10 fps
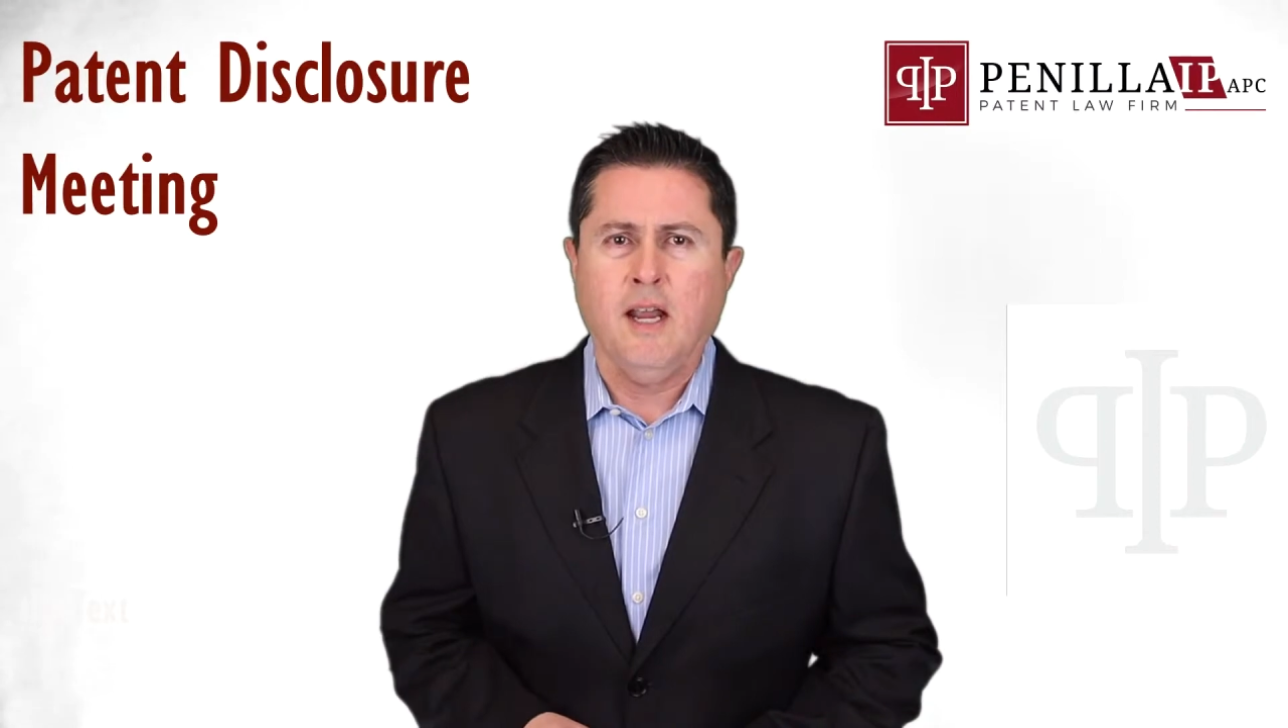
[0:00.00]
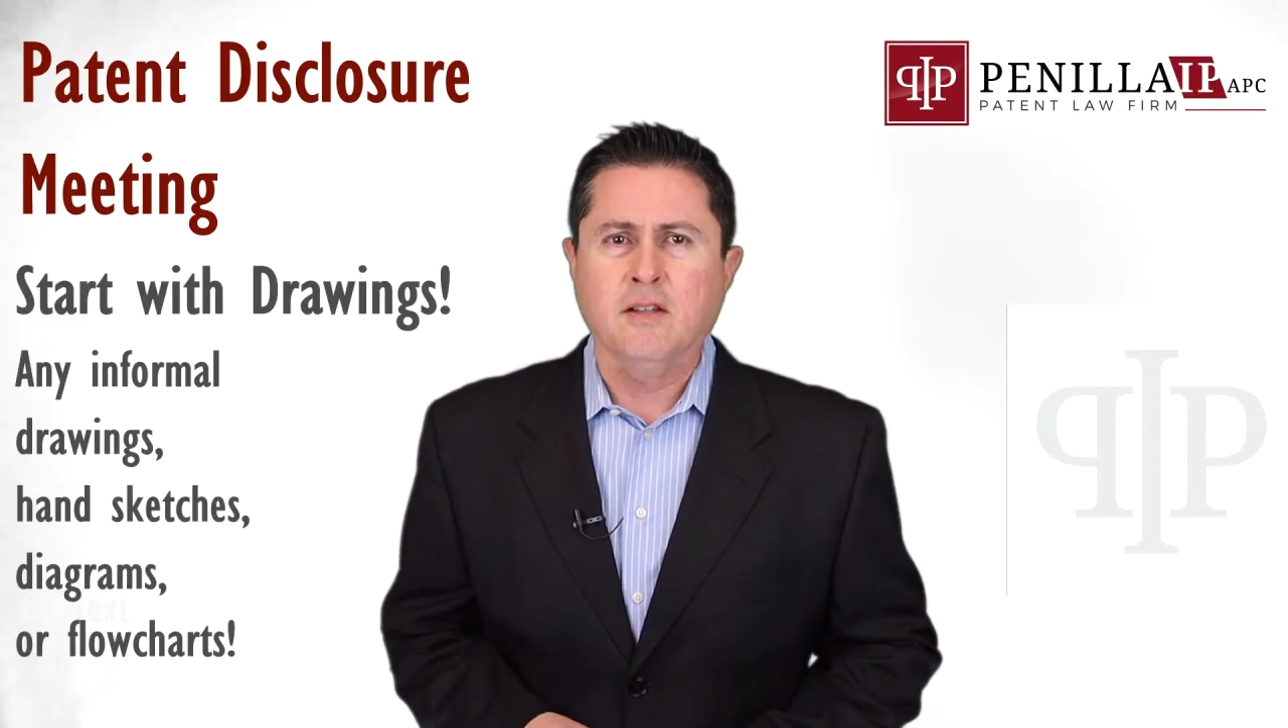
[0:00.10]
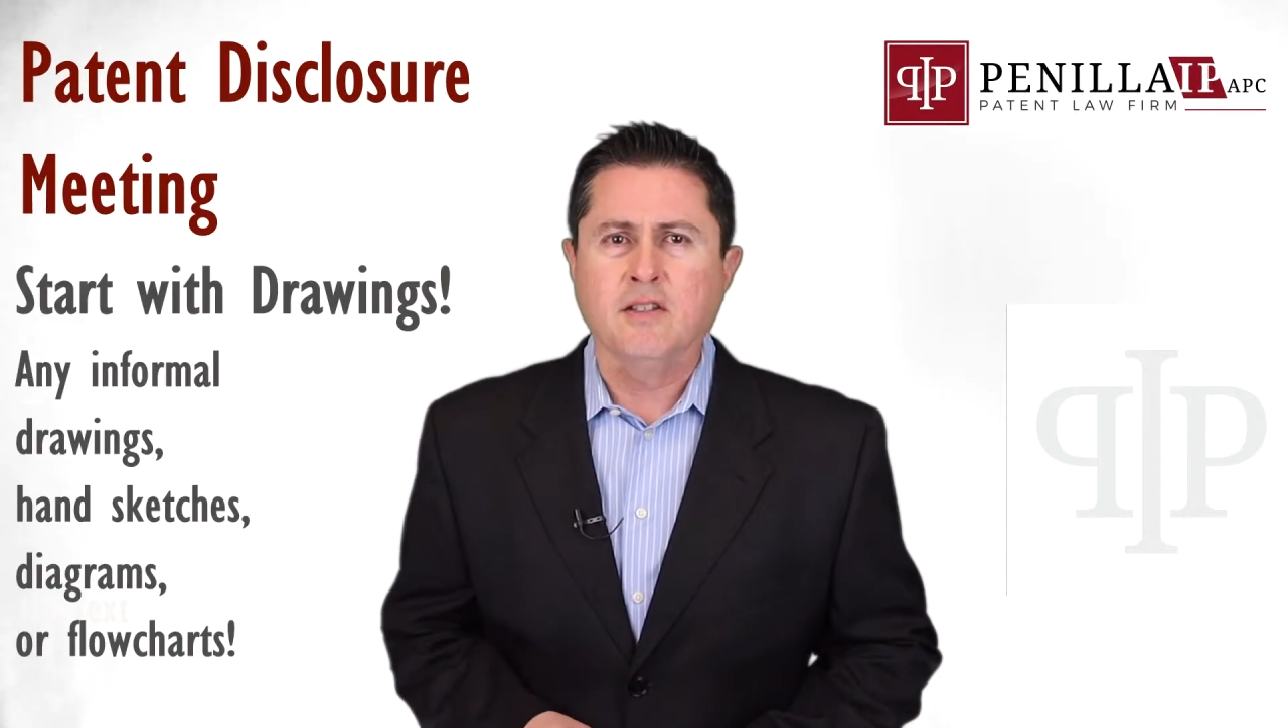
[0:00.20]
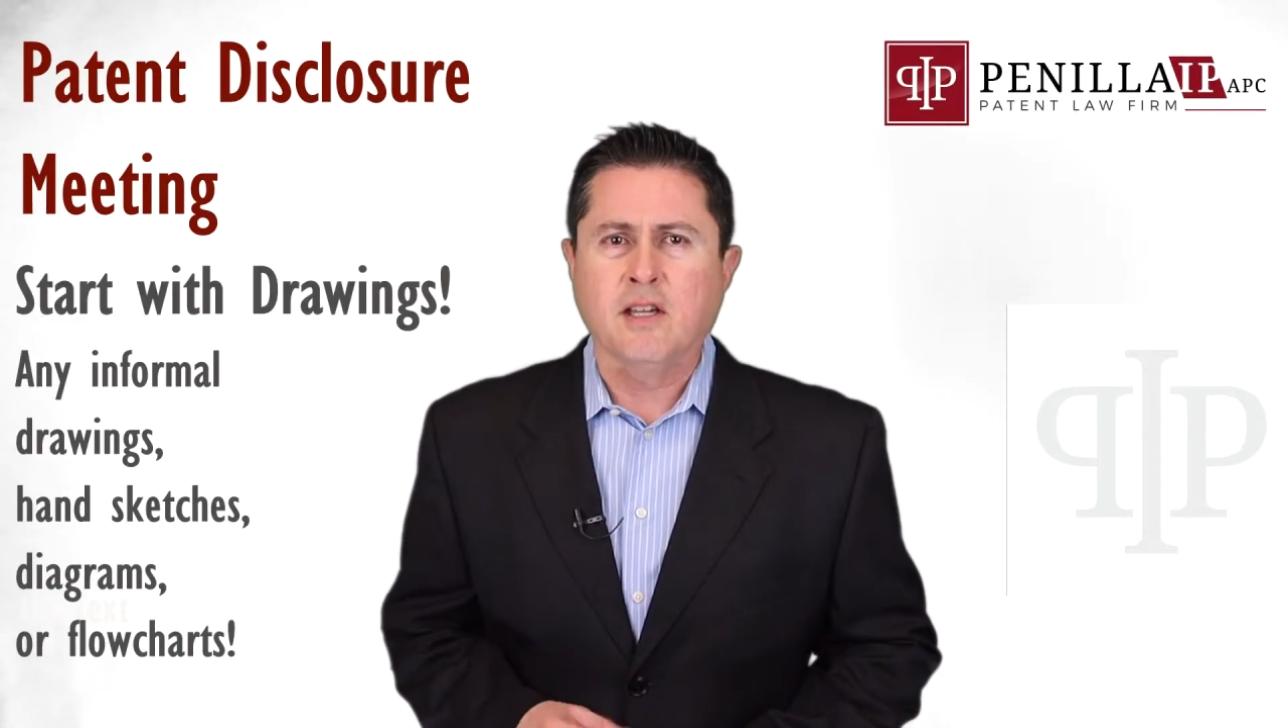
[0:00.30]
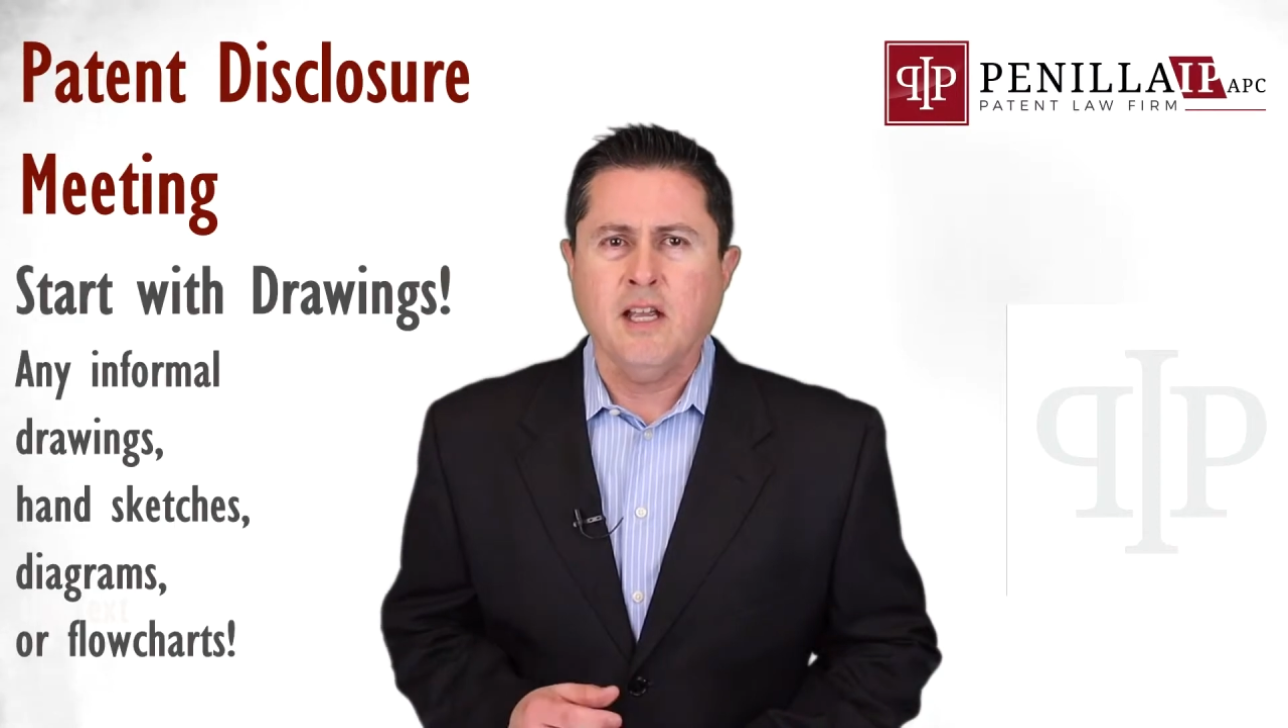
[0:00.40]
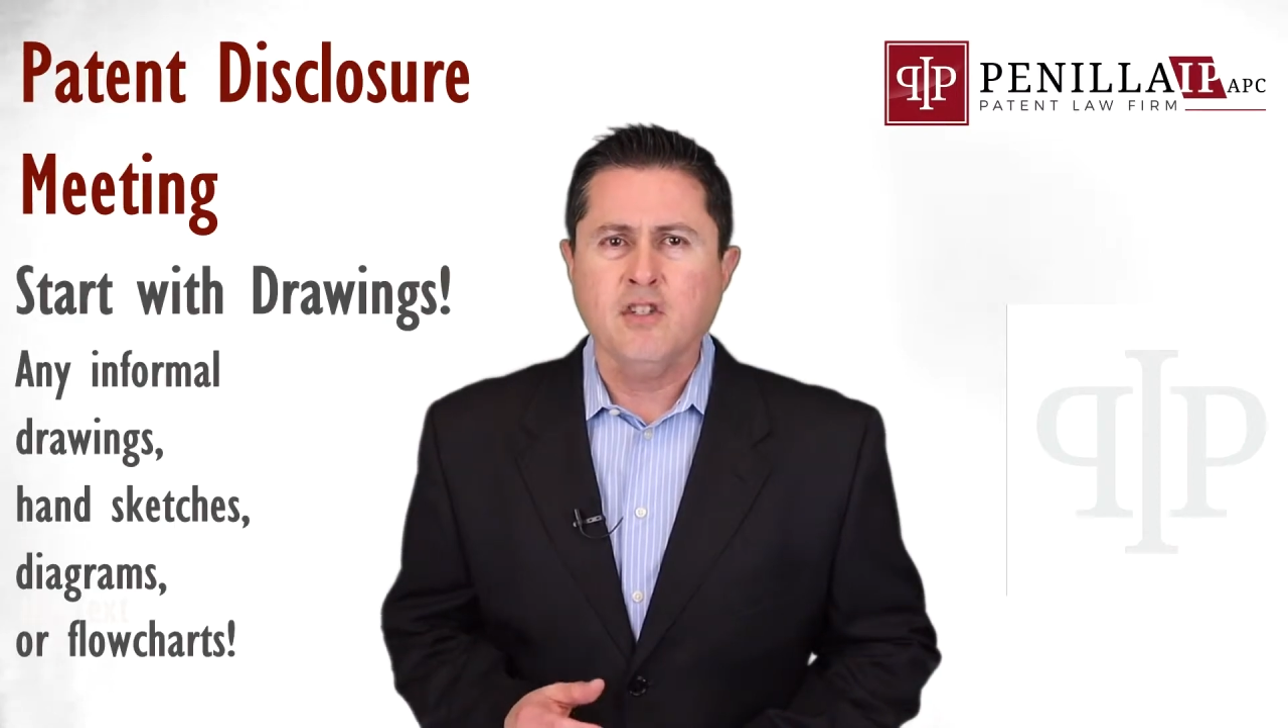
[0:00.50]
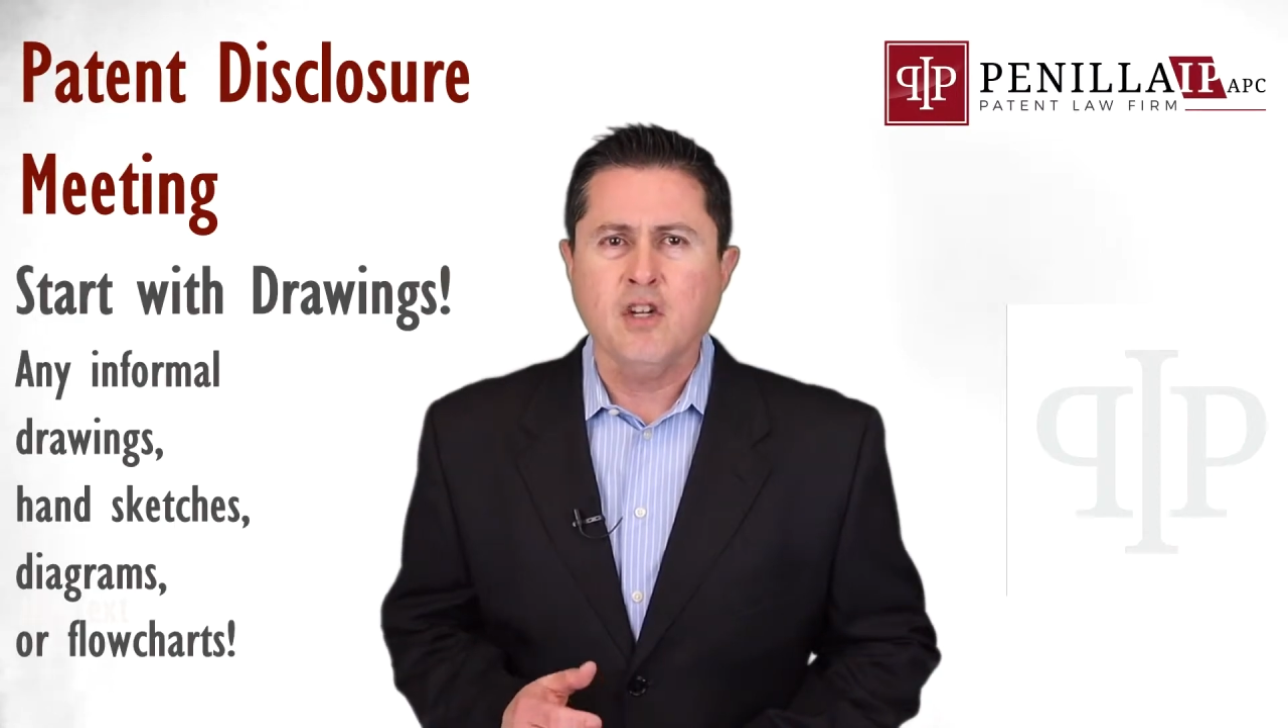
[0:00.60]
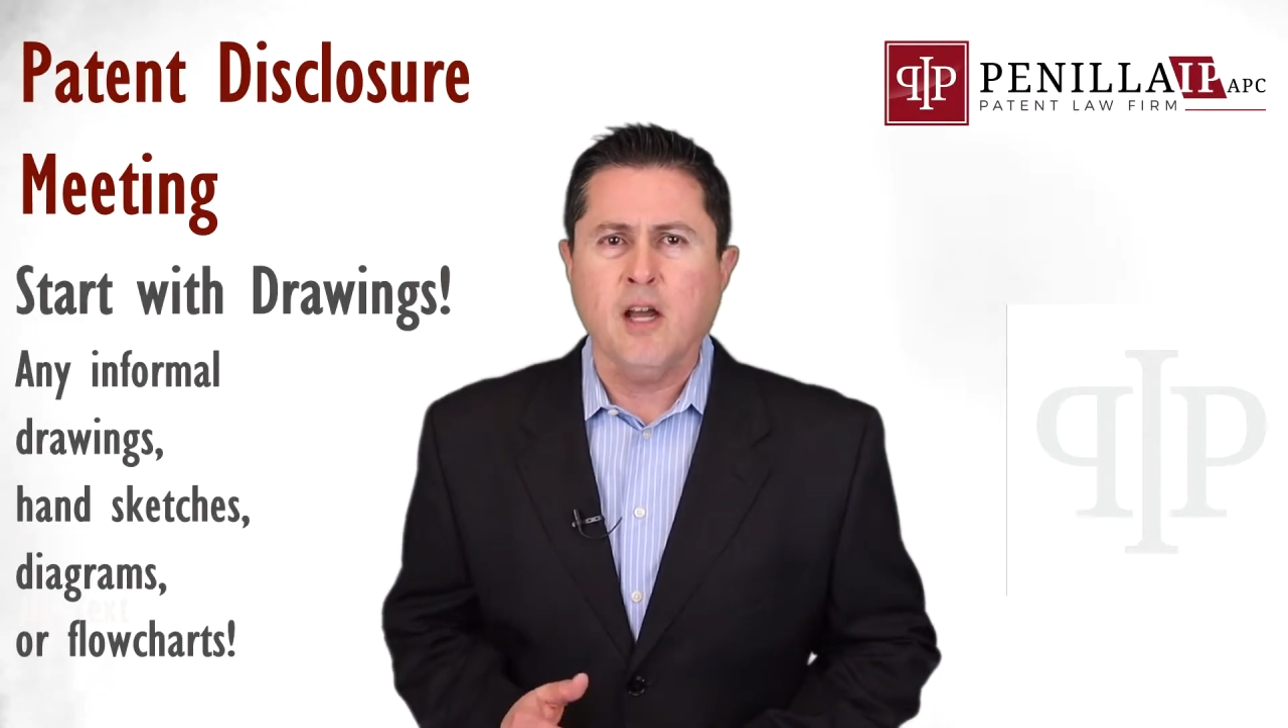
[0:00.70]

and sketch